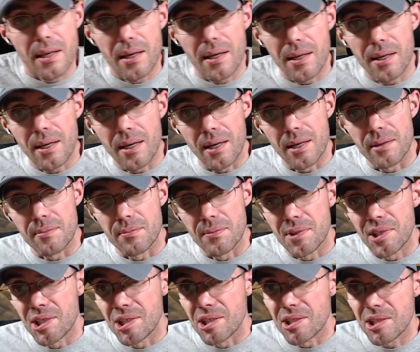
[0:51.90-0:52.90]

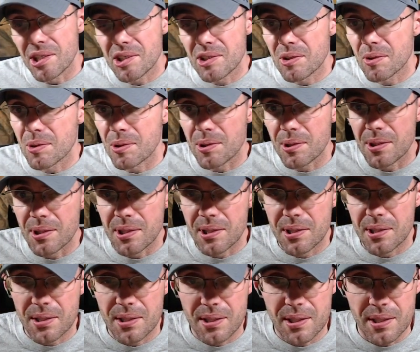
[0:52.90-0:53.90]
in the Discord,
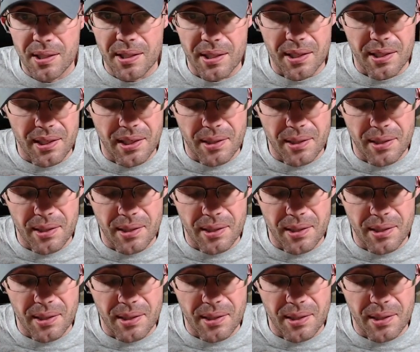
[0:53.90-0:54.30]
and